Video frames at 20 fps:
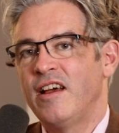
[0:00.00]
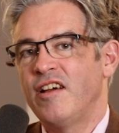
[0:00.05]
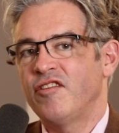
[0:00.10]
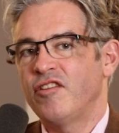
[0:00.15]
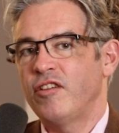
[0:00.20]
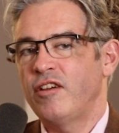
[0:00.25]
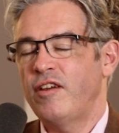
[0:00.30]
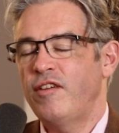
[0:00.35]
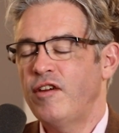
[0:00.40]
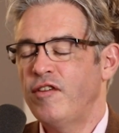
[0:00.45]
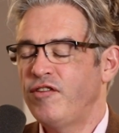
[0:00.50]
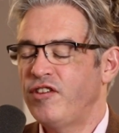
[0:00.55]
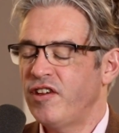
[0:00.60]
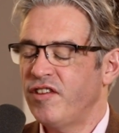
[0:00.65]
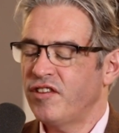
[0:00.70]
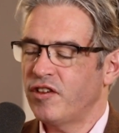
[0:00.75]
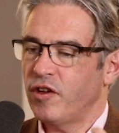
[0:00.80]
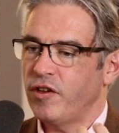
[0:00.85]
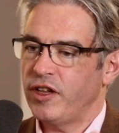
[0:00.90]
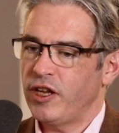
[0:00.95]
So you've
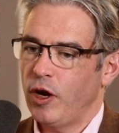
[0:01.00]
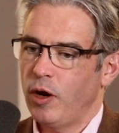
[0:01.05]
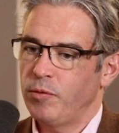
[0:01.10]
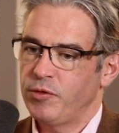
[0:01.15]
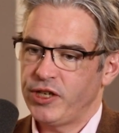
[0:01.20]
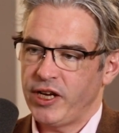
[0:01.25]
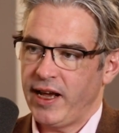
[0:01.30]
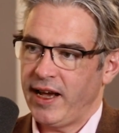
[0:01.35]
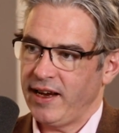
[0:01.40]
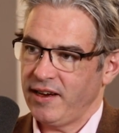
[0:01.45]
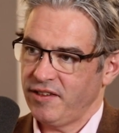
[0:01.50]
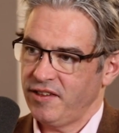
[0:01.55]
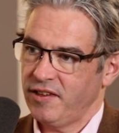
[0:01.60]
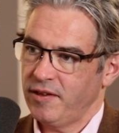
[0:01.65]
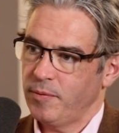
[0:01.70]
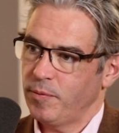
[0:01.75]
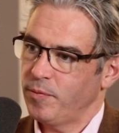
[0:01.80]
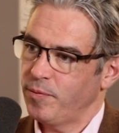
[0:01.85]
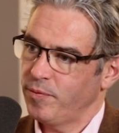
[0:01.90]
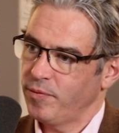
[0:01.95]
just got the
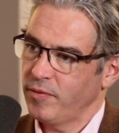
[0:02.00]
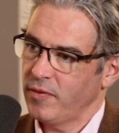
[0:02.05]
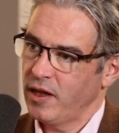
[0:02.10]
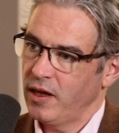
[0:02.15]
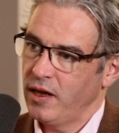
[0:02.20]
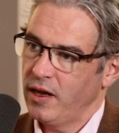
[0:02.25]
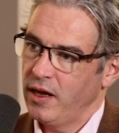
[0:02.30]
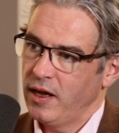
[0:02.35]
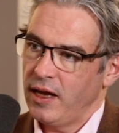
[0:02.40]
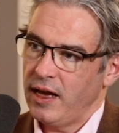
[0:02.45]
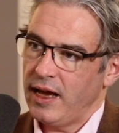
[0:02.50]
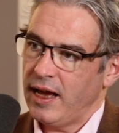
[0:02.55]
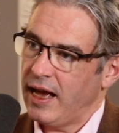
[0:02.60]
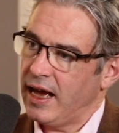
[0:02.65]
object, mm -hmm.